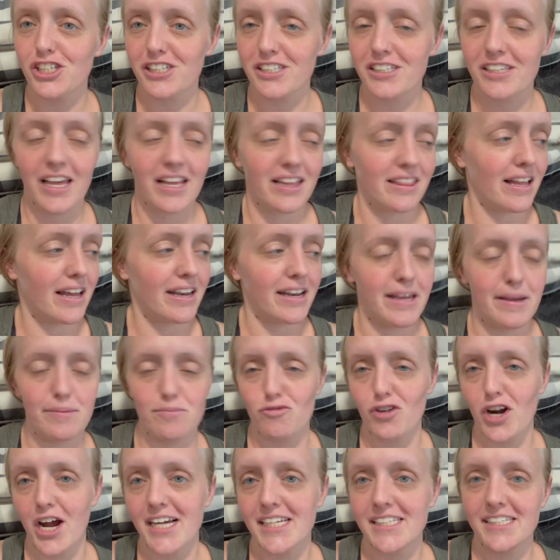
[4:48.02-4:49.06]
like let him
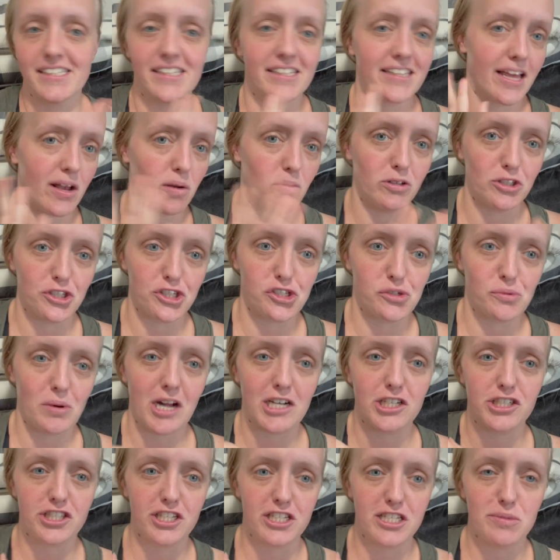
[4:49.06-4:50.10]
rest, and like we'll just
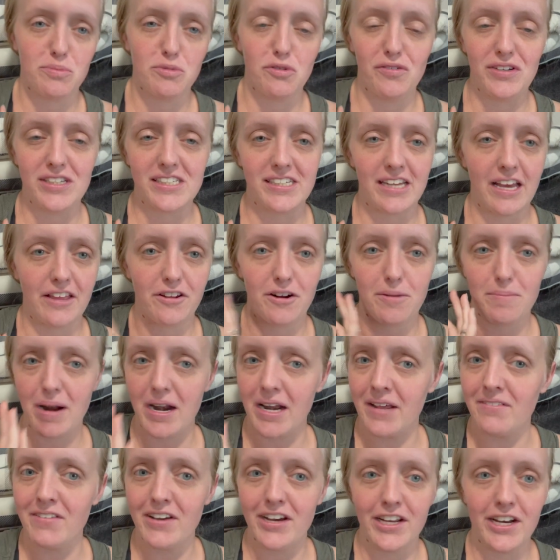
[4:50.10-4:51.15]
watch this movie together. I'm not
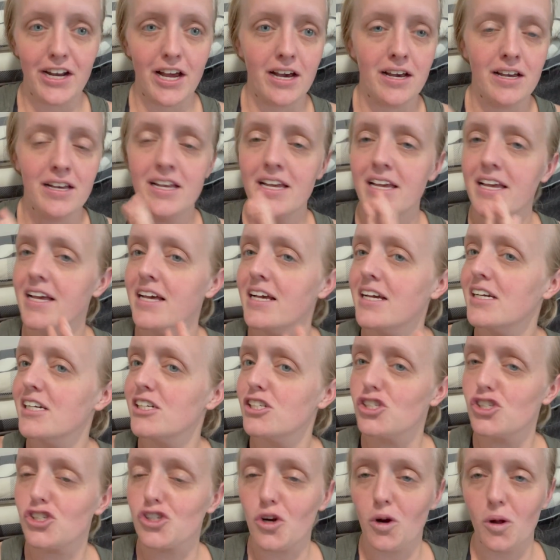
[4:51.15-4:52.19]
even gonna
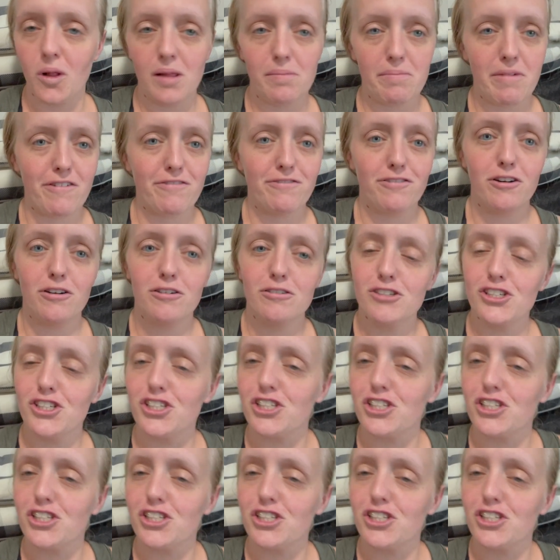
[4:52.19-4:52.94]
scroll on my phone,